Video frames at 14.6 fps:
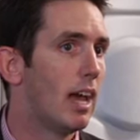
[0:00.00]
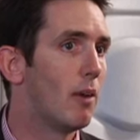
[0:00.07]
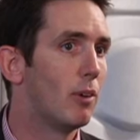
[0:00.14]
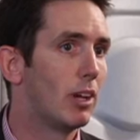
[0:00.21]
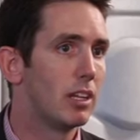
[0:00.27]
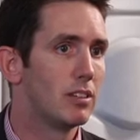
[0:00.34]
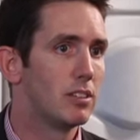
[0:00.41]

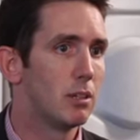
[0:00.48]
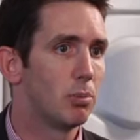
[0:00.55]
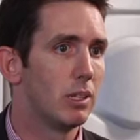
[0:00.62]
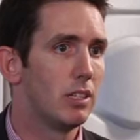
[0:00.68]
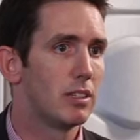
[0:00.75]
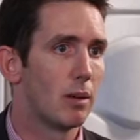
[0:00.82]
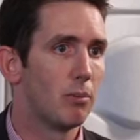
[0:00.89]
and we can
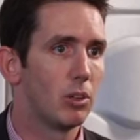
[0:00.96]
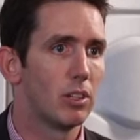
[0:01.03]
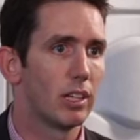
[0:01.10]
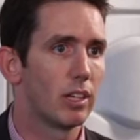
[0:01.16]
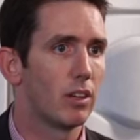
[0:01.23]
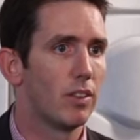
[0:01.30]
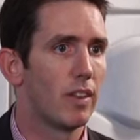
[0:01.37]
simply double
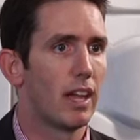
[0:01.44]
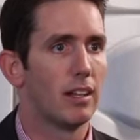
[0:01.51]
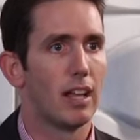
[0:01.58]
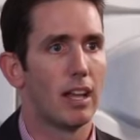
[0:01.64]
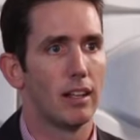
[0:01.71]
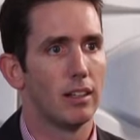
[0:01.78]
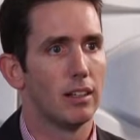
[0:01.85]
click on
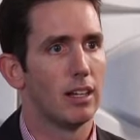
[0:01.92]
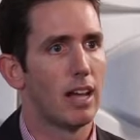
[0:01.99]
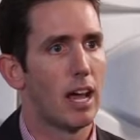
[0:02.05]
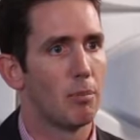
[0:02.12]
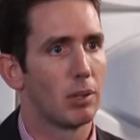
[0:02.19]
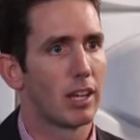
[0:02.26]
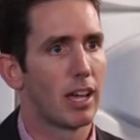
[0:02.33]
that
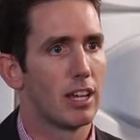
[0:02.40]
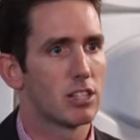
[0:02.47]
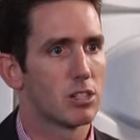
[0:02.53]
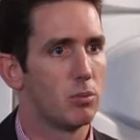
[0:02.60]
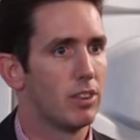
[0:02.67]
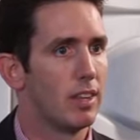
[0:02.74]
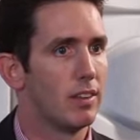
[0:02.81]

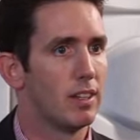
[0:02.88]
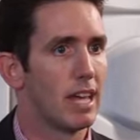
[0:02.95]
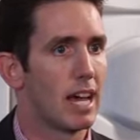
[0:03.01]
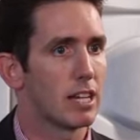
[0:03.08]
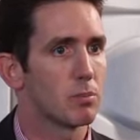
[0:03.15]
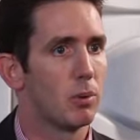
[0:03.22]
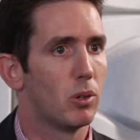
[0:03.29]
application within the
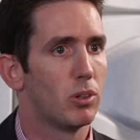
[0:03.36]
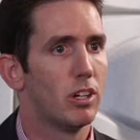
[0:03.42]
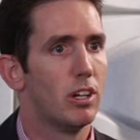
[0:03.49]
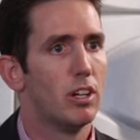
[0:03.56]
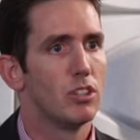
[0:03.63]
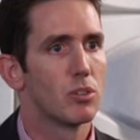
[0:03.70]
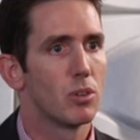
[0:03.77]
dashboard,
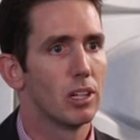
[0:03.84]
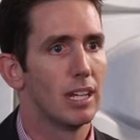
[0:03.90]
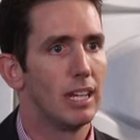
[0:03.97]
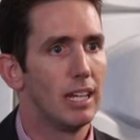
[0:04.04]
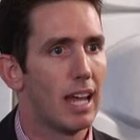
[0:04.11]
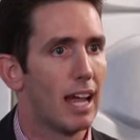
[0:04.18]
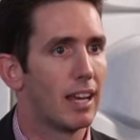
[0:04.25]
drill
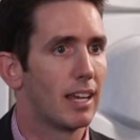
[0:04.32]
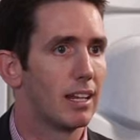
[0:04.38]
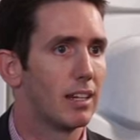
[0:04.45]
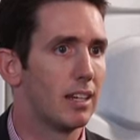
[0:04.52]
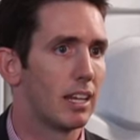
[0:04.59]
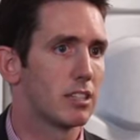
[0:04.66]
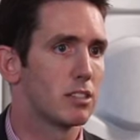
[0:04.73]
in and
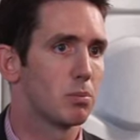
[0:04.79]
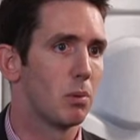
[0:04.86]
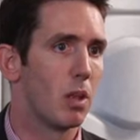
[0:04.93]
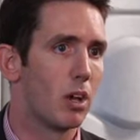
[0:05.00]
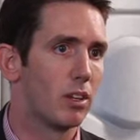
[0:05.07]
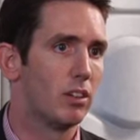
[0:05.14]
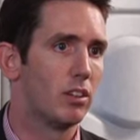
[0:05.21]
get an
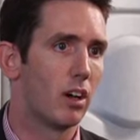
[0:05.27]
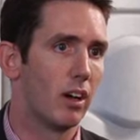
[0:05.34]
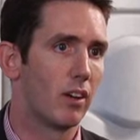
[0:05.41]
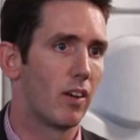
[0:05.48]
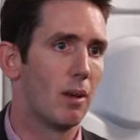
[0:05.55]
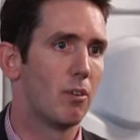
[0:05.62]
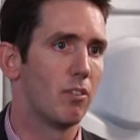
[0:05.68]
exploded
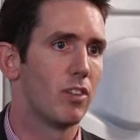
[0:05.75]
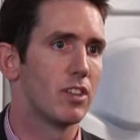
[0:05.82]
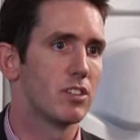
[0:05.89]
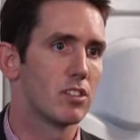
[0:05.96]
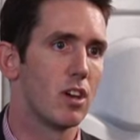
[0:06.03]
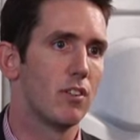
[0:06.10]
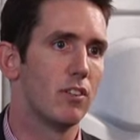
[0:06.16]
diagram of
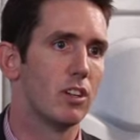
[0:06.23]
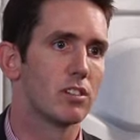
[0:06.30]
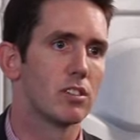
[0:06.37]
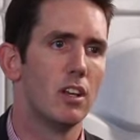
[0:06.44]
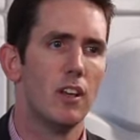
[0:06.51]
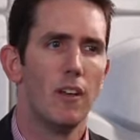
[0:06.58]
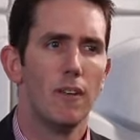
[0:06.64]
the
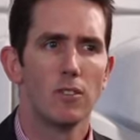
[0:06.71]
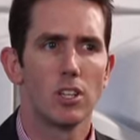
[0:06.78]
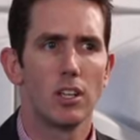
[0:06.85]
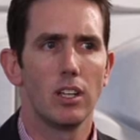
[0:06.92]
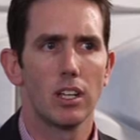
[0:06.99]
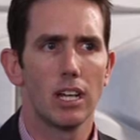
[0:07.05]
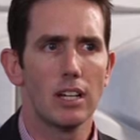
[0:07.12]
service.
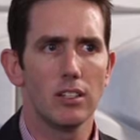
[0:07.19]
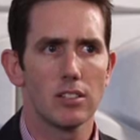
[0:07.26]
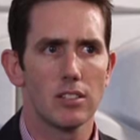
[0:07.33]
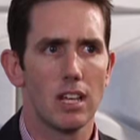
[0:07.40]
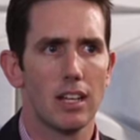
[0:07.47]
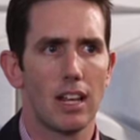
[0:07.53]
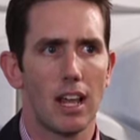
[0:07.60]
So you can
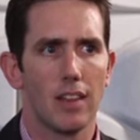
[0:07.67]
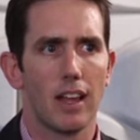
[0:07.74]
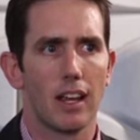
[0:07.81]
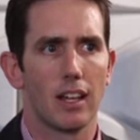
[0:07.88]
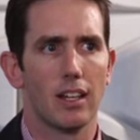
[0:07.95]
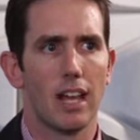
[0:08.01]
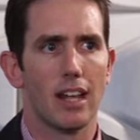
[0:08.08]
understand how
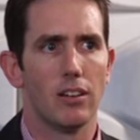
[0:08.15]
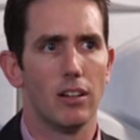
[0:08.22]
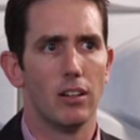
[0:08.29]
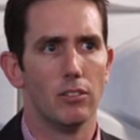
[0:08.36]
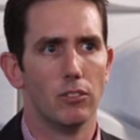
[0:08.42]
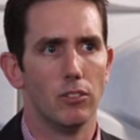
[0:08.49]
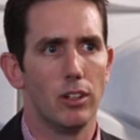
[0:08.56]
that can add
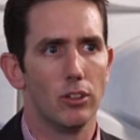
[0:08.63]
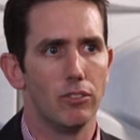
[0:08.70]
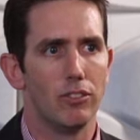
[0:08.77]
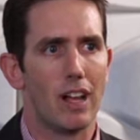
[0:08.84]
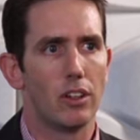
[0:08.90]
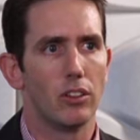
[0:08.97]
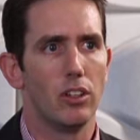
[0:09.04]
real
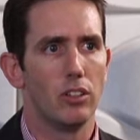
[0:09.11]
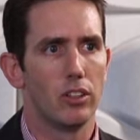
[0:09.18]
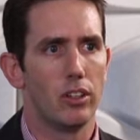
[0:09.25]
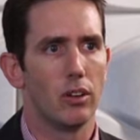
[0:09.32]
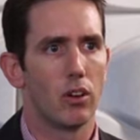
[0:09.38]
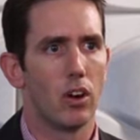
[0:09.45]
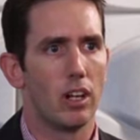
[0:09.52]
value
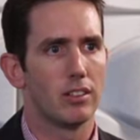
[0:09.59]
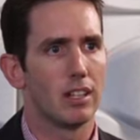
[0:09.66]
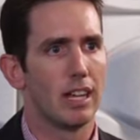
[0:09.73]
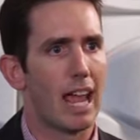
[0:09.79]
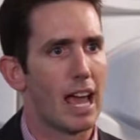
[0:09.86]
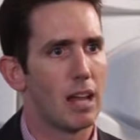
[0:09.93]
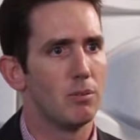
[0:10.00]
to your IT
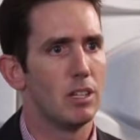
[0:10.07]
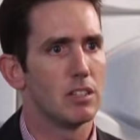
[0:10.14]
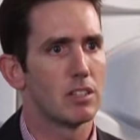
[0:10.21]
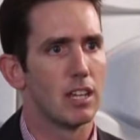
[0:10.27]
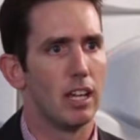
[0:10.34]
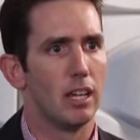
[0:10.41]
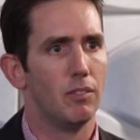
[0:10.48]

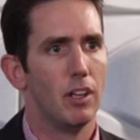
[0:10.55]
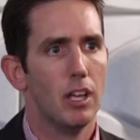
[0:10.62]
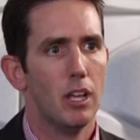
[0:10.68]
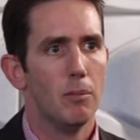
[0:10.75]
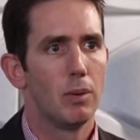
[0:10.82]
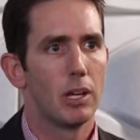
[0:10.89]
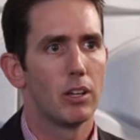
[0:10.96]
admin team,
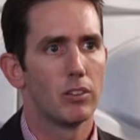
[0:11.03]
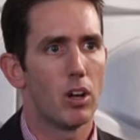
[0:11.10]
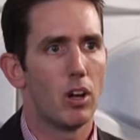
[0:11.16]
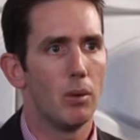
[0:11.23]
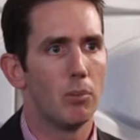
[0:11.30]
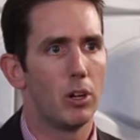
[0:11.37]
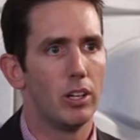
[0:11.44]

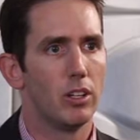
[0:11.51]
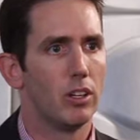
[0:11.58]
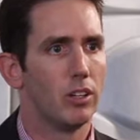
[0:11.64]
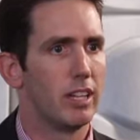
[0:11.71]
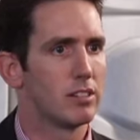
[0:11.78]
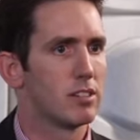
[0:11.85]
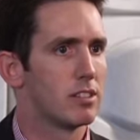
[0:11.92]
because I might
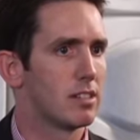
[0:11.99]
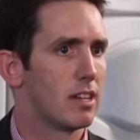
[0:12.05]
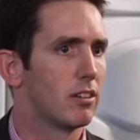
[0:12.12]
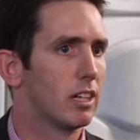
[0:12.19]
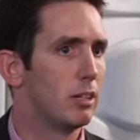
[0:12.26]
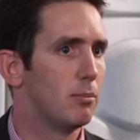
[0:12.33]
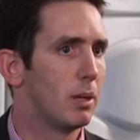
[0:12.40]
not
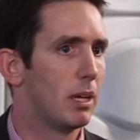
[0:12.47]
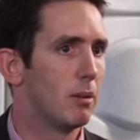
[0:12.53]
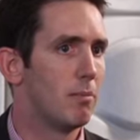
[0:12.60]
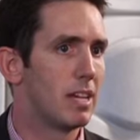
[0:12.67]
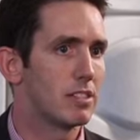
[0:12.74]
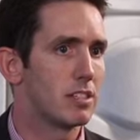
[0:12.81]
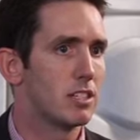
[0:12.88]
necessarily be a
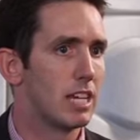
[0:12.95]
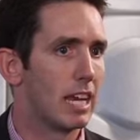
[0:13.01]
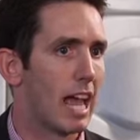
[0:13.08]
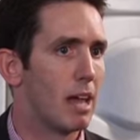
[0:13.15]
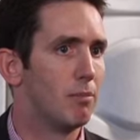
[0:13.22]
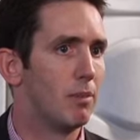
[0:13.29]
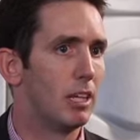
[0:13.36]

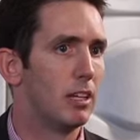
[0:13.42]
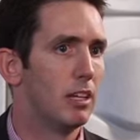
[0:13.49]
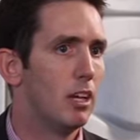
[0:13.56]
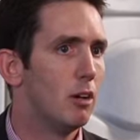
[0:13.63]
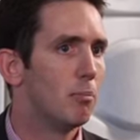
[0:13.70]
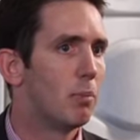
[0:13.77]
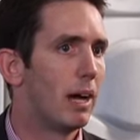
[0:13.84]
messaging admin,
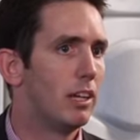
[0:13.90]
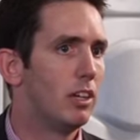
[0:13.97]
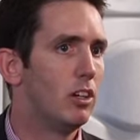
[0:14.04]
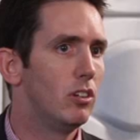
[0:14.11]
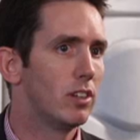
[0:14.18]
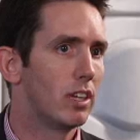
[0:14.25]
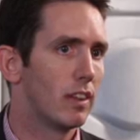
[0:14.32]
but
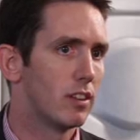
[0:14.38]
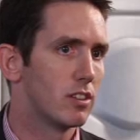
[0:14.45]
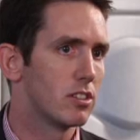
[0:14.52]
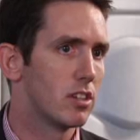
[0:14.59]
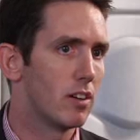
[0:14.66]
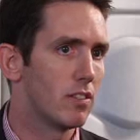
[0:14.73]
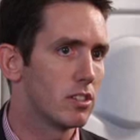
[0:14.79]
using the
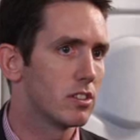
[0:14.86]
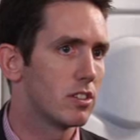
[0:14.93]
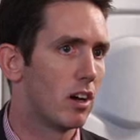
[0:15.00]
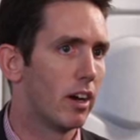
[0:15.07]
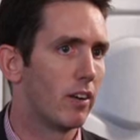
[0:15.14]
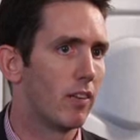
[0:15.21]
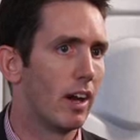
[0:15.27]
service
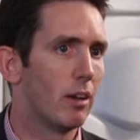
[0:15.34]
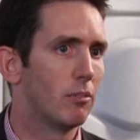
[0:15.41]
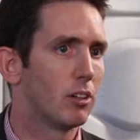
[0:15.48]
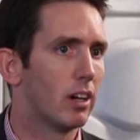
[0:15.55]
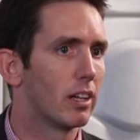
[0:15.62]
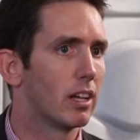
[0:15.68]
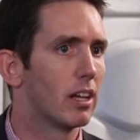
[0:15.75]

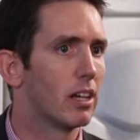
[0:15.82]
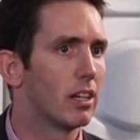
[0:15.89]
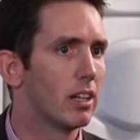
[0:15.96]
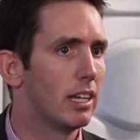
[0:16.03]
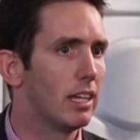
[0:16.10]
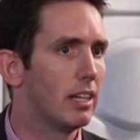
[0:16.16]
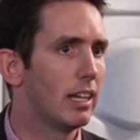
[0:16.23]
diagrams, I can
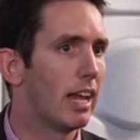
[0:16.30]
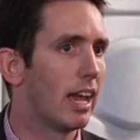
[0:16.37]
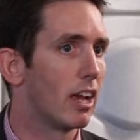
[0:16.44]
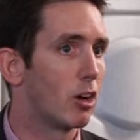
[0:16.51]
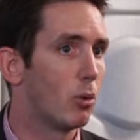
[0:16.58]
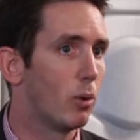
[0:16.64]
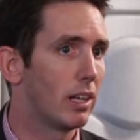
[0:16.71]
clearly
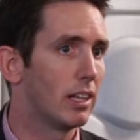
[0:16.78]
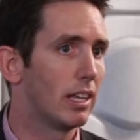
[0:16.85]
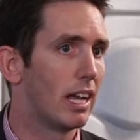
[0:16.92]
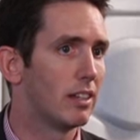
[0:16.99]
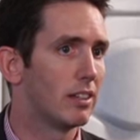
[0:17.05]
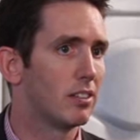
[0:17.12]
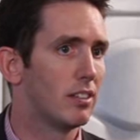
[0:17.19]
and
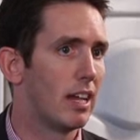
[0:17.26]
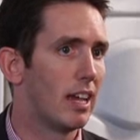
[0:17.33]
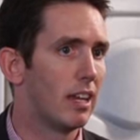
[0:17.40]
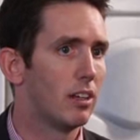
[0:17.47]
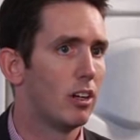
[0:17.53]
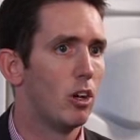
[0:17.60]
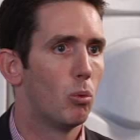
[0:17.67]
quickly
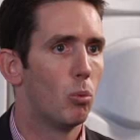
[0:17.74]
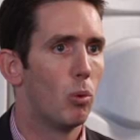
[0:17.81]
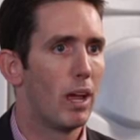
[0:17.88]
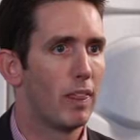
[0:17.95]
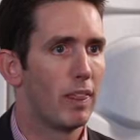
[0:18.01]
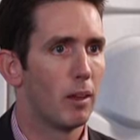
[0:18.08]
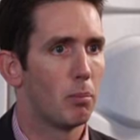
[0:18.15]
understand
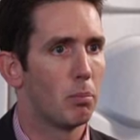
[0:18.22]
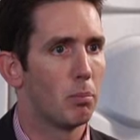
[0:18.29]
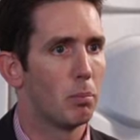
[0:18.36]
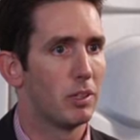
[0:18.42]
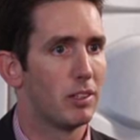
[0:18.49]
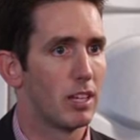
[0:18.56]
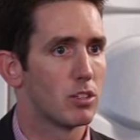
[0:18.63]
where the
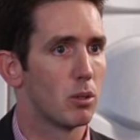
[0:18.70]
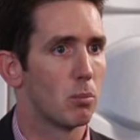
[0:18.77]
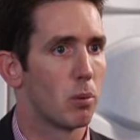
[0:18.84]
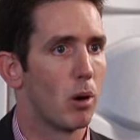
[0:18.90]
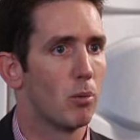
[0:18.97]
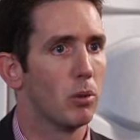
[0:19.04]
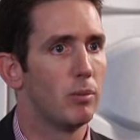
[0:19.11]
potential
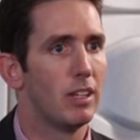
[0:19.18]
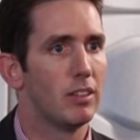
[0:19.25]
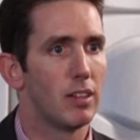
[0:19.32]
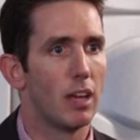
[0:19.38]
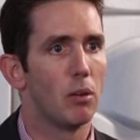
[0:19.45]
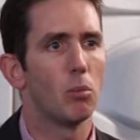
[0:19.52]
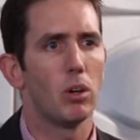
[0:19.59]
problem
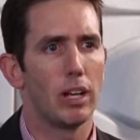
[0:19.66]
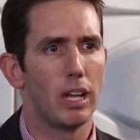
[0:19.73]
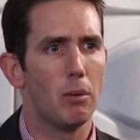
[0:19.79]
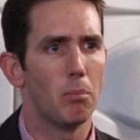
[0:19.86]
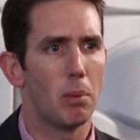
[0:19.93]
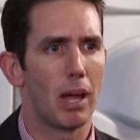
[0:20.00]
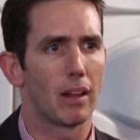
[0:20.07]
is and what
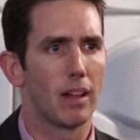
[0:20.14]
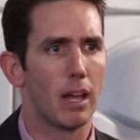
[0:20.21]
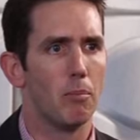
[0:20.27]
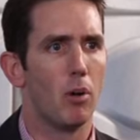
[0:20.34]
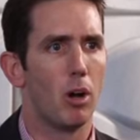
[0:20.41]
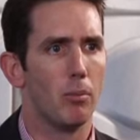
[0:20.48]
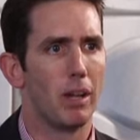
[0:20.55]
impact
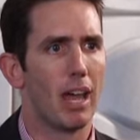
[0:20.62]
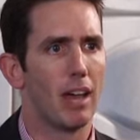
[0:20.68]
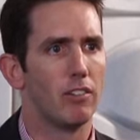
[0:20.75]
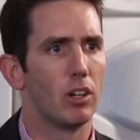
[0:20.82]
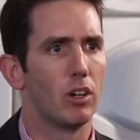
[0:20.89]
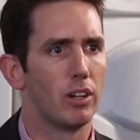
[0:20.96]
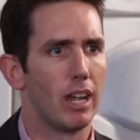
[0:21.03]
that might be
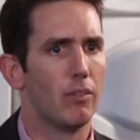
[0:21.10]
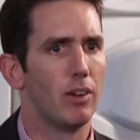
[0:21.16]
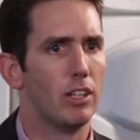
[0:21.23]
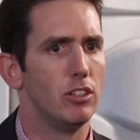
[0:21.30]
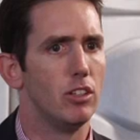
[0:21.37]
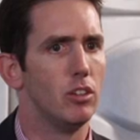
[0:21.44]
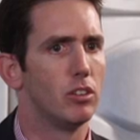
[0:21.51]
having on our
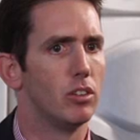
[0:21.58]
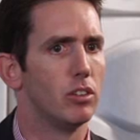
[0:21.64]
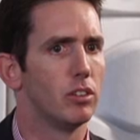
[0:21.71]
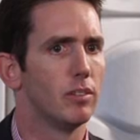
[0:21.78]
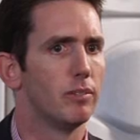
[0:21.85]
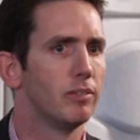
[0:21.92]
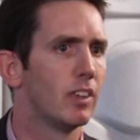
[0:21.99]
end
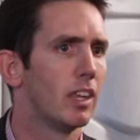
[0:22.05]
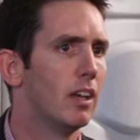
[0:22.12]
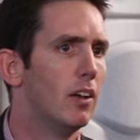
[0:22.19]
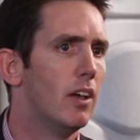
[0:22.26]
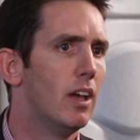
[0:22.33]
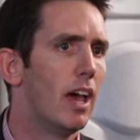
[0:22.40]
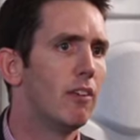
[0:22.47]
users.
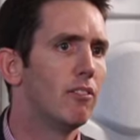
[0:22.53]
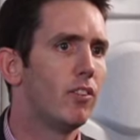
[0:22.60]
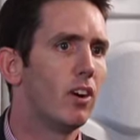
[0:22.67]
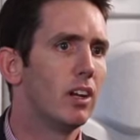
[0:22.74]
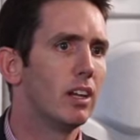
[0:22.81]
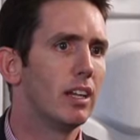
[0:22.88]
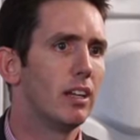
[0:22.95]
And
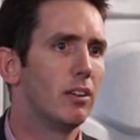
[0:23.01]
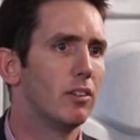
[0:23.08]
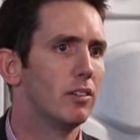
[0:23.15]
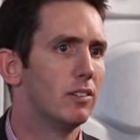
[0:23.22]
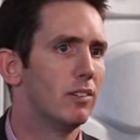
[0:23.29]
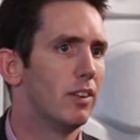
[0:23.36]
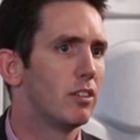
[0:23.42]
finally,
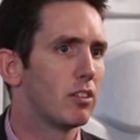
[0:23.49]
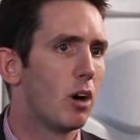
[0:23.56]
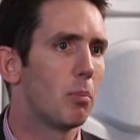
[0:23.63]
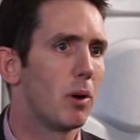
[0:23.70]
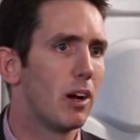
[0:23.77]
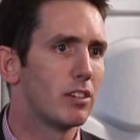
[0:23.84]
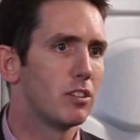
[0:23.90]
this
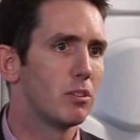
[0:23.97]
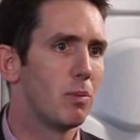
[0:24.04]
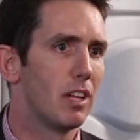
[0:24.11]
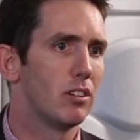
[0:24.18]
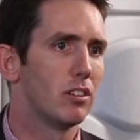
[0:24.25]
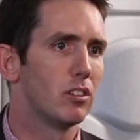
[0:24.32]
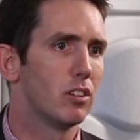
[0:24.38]
Operations
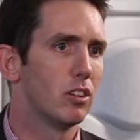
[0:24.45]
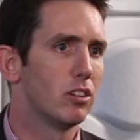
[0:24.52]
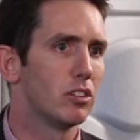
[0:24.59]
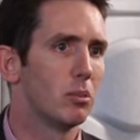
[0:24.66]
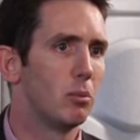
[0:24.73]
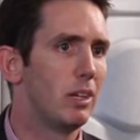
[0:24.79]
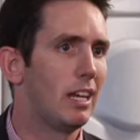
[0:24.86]
Manager
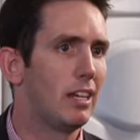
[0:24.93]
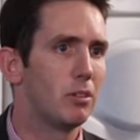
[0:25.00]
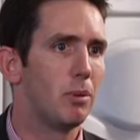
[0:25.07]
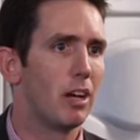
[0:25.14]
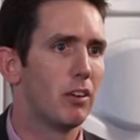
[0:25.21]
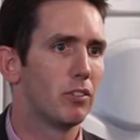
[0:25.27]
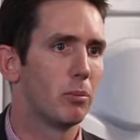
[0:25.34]
solution, we need
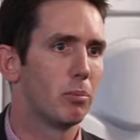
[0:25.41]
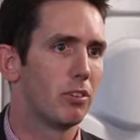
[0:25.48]
to be able to